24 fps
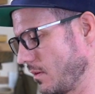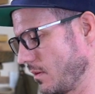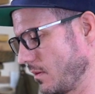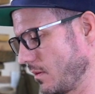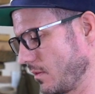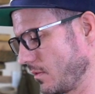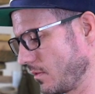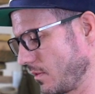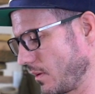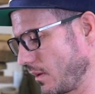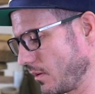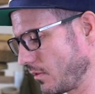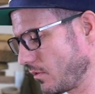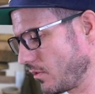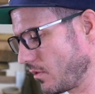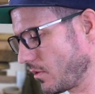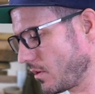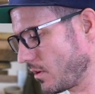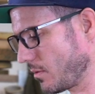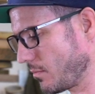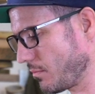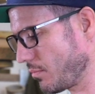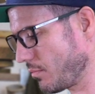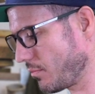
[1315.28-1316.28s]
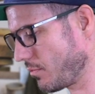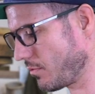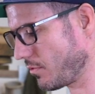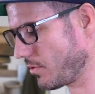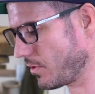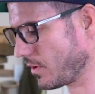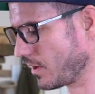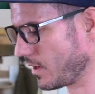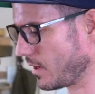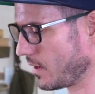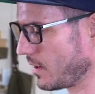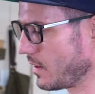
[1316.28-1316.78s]
So that's looking
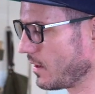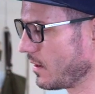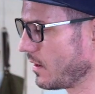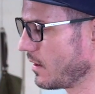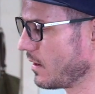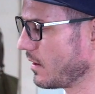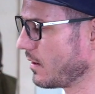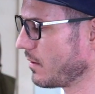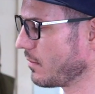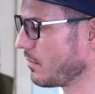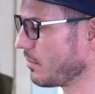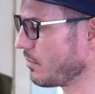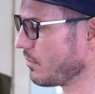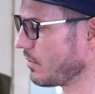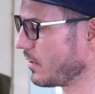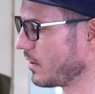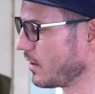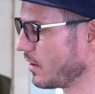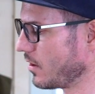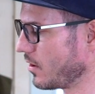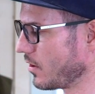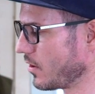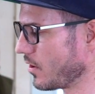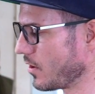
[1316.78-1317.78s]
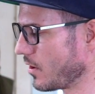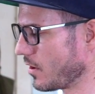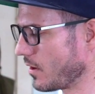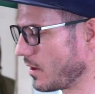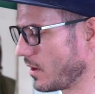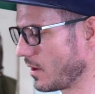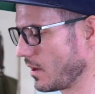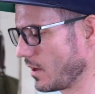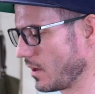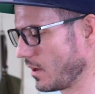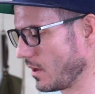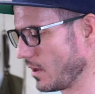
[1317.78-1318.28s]
pretty good.
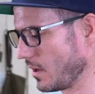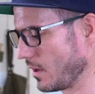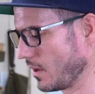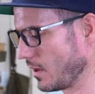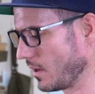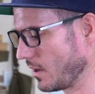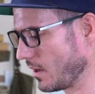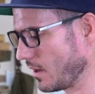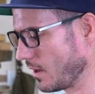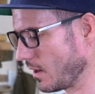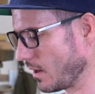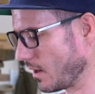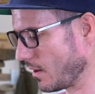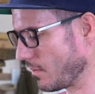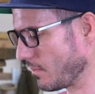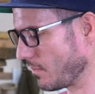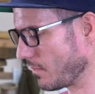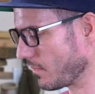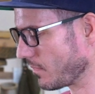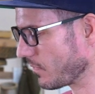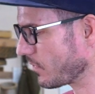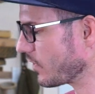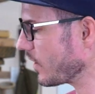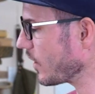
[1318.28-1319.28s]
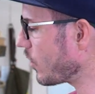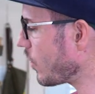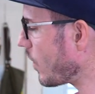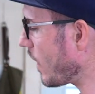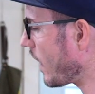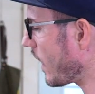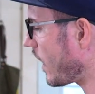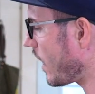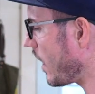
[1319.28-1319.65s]
Didn't quite